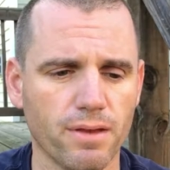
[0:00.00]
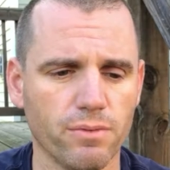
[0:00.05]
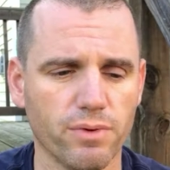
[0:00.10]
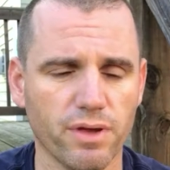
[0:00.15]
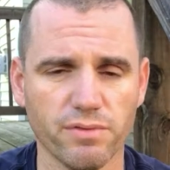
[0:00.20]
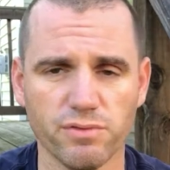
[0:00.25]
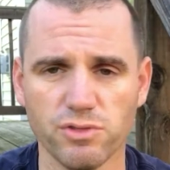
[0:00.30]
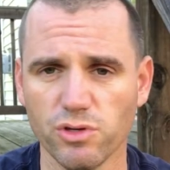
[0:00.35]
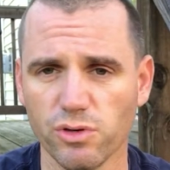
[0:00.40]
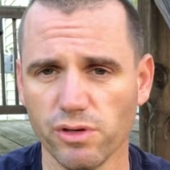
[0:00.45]
we
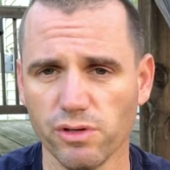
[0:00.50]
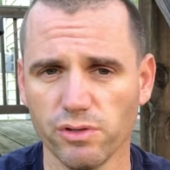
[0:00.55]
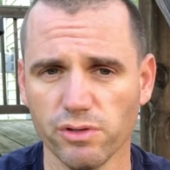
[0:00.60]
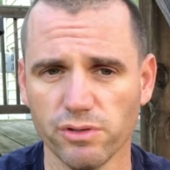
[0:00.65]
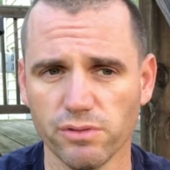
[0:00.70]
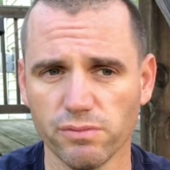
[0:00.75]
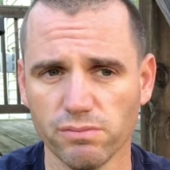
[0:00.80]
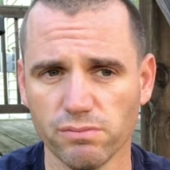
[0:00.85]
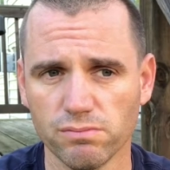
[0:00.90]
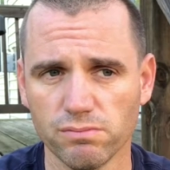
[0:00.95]
have
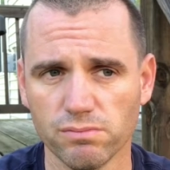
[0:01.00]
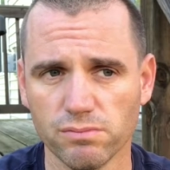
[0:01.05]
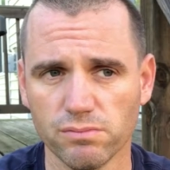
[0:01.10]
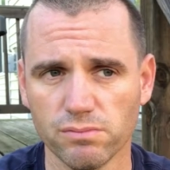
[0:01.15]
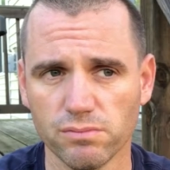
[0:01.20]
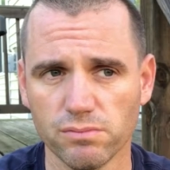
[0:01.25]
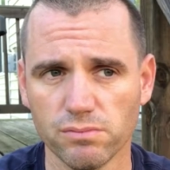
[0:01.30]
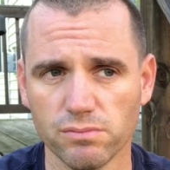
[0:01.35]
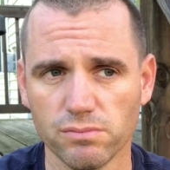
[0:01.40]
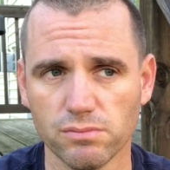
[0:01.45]

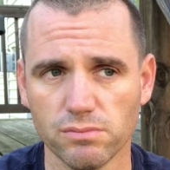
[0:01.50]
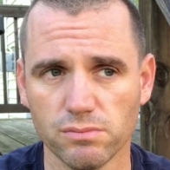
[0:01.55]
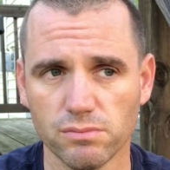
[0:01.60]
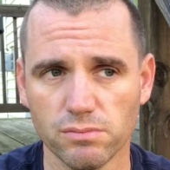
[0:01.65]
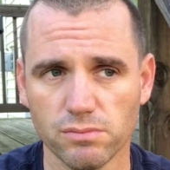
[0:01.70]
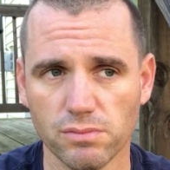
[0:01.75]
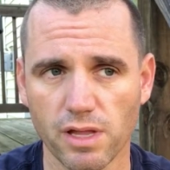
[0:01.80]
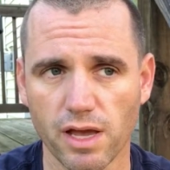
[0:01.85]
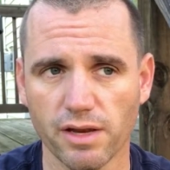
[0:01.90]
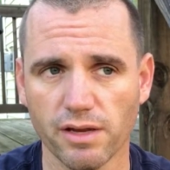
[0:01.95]

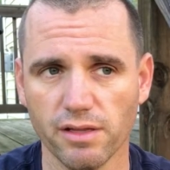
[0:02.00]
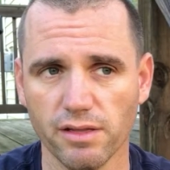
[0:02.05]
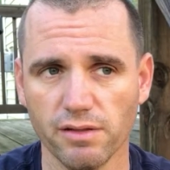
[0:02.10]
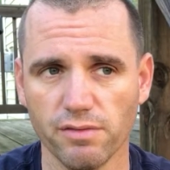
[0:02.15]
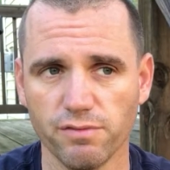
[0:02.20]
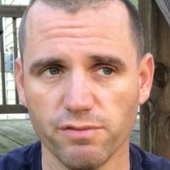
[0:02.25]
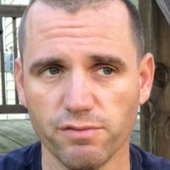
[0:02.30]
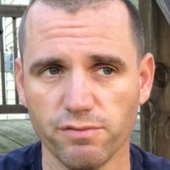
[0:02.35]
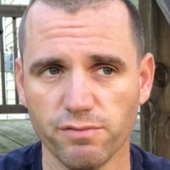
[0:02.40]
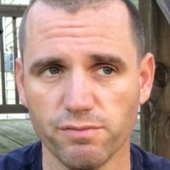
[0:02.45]

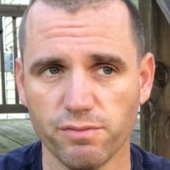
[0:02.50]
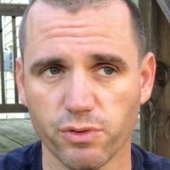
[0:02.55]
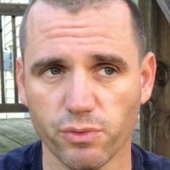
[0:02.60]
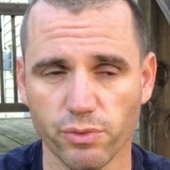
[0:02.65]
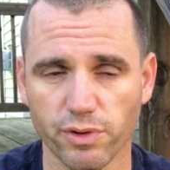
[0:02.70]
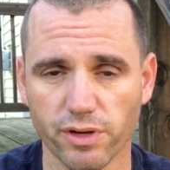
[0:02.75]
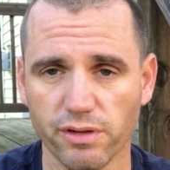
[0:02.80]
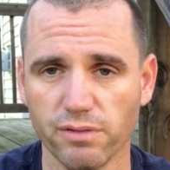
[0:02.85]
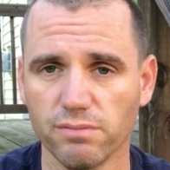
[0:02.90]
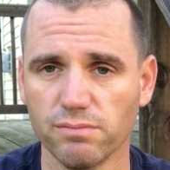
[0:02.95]

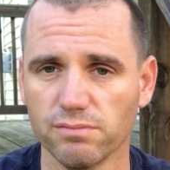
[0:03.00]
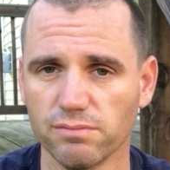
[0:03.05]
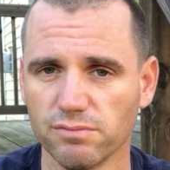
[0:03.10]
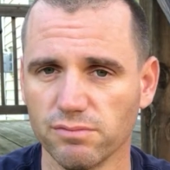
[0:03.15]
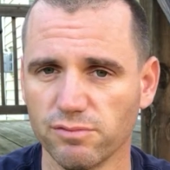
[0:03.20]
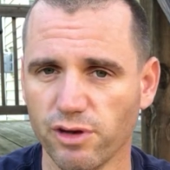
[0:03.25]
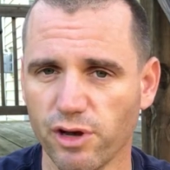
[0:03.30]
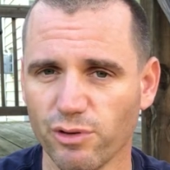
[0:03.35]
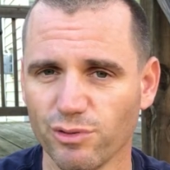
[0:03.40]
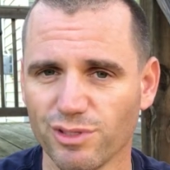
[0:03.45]
293
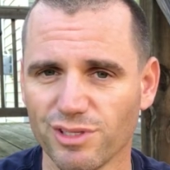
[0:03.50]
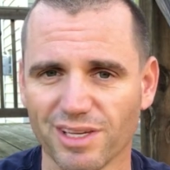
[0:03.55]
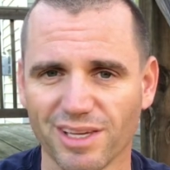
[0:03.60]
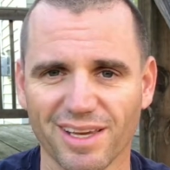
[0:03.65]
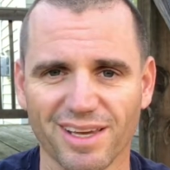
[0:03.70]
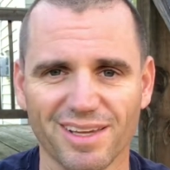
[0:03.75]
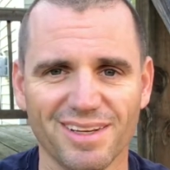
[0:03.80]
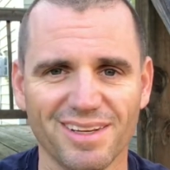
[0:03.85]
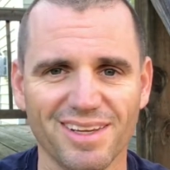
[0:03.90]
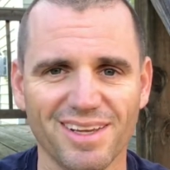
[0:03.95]
votes,
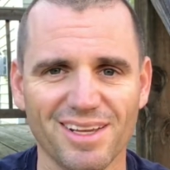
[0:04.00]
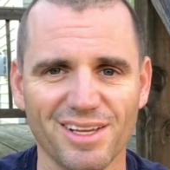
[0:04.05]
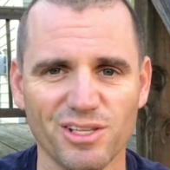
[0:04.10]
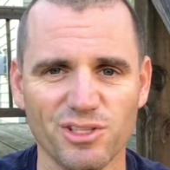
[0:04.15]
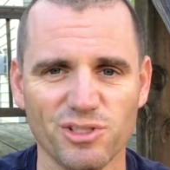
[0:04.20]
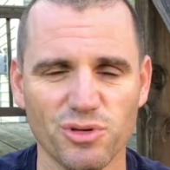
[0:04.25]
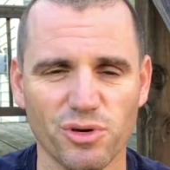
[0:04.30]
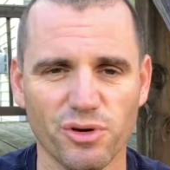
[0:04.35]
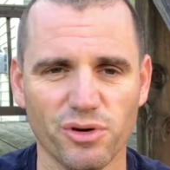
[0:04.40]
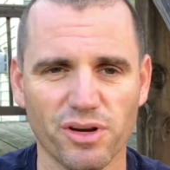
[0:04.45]
again,
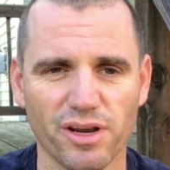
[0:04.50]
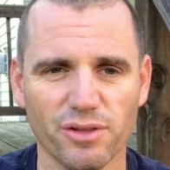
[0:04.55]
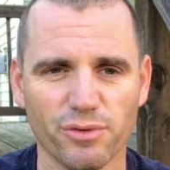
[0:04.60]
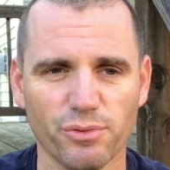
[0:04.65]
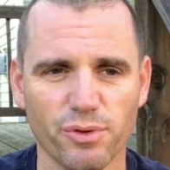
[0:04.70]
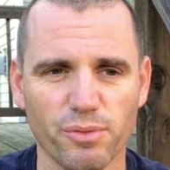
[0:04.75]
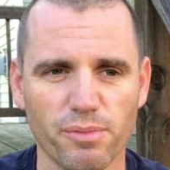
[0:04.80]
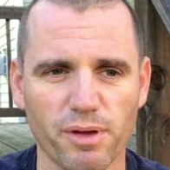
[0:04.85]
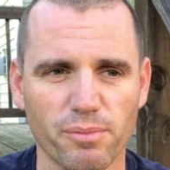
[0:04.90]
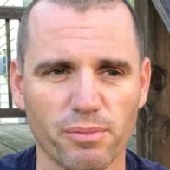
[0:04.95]

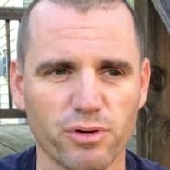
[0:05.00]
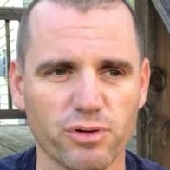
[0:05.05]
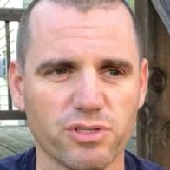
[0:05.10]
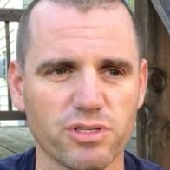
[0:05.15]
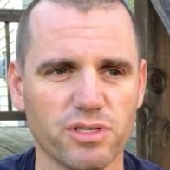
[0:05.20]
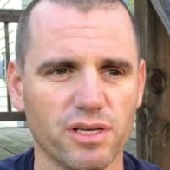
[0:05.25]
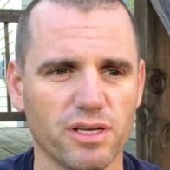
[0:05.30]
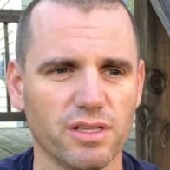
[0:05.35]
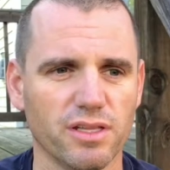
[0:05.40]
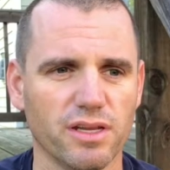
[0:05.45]
293
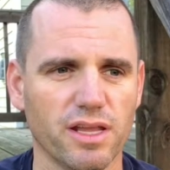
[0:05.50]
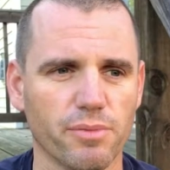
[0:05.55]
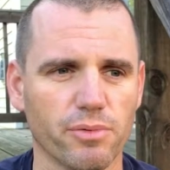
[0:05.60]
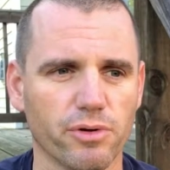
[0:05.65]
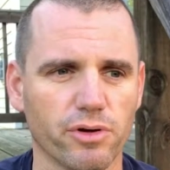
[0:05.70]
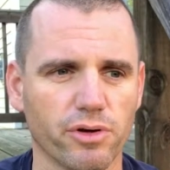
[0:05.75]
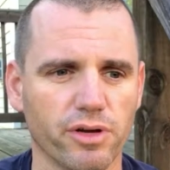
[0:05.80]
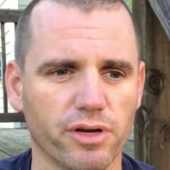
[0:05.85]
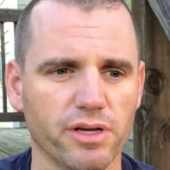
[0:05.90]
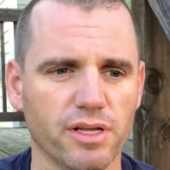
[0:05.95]
members in the
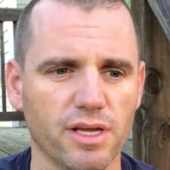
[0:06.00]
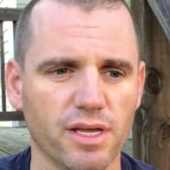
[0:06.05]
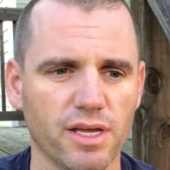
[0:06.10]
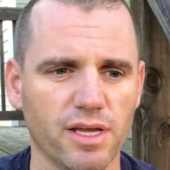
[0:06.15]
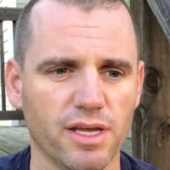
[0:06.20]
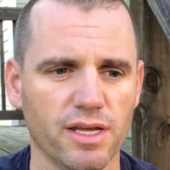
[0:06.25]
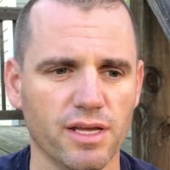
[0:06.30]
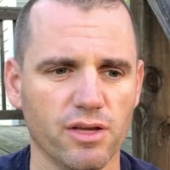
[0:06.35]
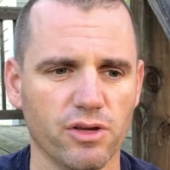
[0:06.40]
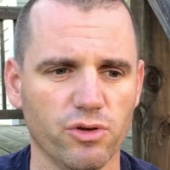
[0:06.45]
neighborhood
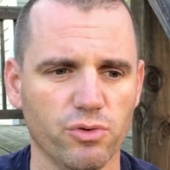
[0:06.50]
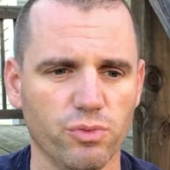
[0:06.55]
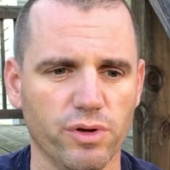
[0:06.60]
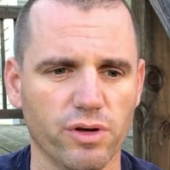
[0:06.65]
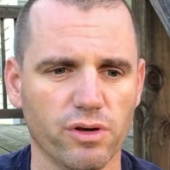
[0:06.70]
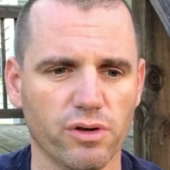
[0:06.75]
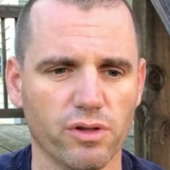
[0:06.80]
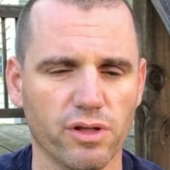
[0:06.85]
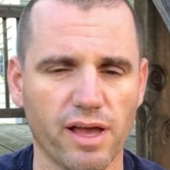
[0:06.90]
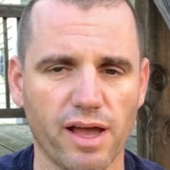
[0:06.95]
who
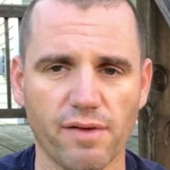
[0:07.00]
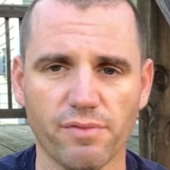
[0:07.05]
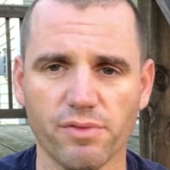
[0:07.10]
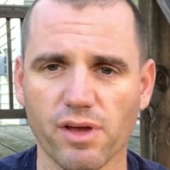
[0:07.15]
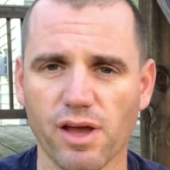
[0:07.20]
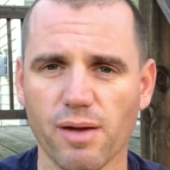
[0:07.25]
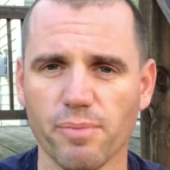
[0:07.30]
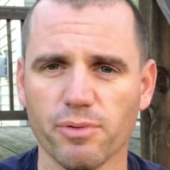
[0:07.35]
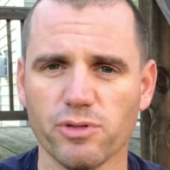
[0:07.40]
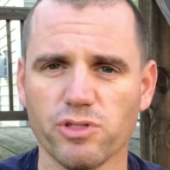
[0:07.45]
will have
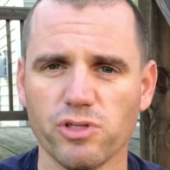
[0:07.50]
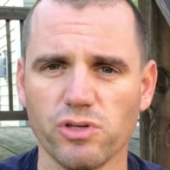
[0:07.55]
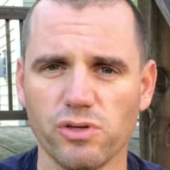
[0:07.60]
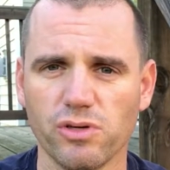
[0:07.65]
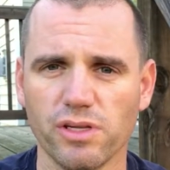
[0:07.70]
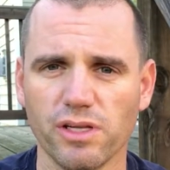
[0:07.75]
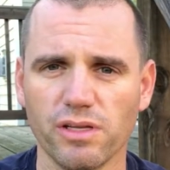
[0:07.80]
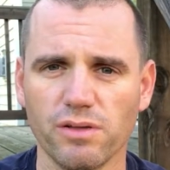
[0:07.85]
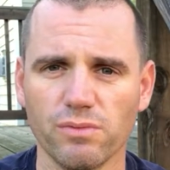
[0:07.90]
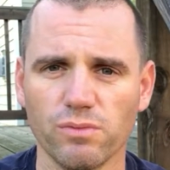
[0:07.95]
the
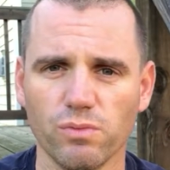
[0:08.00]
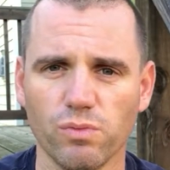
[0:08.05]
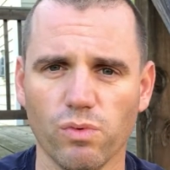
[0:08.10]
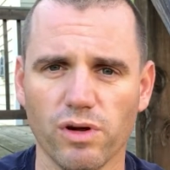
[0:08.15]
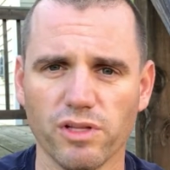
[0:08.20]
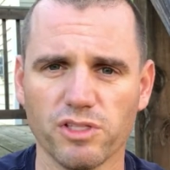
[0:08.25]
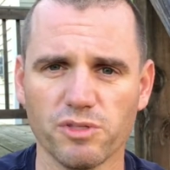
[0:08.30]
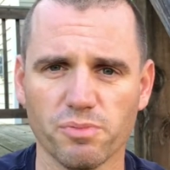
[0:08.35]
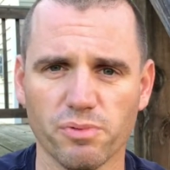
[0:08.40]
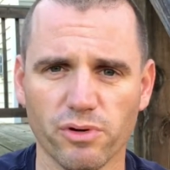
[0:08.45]
opportunity
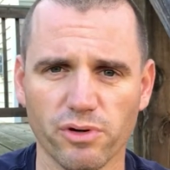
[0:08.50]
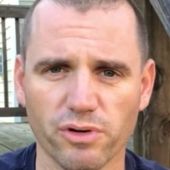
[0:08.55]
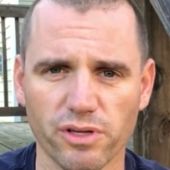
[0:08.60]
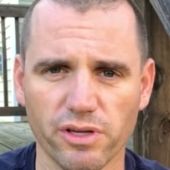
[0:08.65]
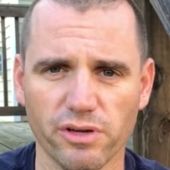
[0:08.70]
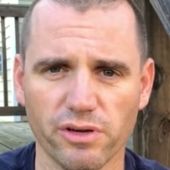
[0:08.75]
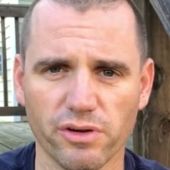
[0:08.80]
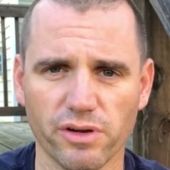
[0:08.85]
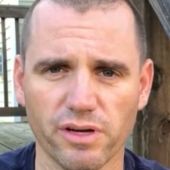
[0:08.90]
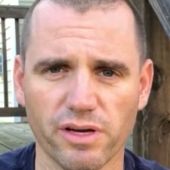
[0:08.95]
once per
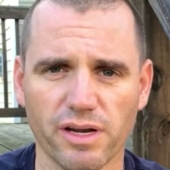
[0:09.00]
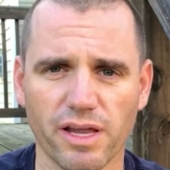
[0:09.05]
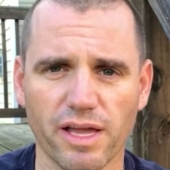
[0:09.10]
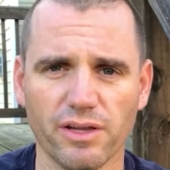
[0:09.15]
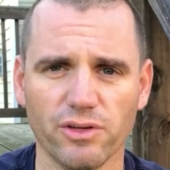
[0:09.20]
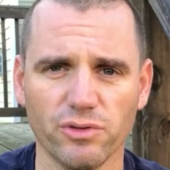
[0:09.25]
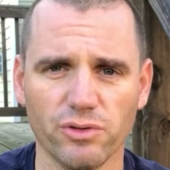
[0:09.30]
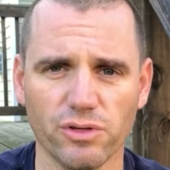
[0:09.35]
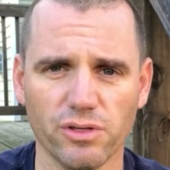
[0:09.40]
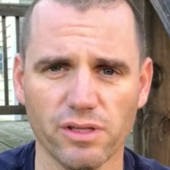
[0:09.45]
year in an
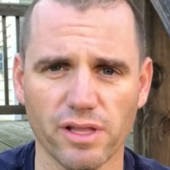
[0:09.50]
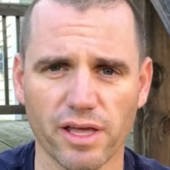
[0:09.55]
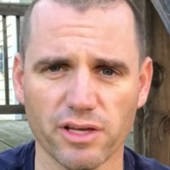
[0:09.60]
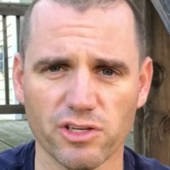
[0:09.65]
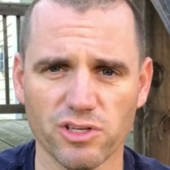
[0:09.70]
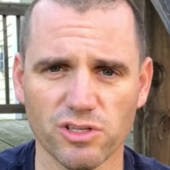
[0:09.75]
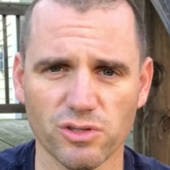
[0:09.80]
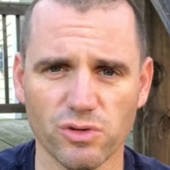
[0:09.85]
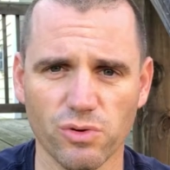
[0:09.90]
annual election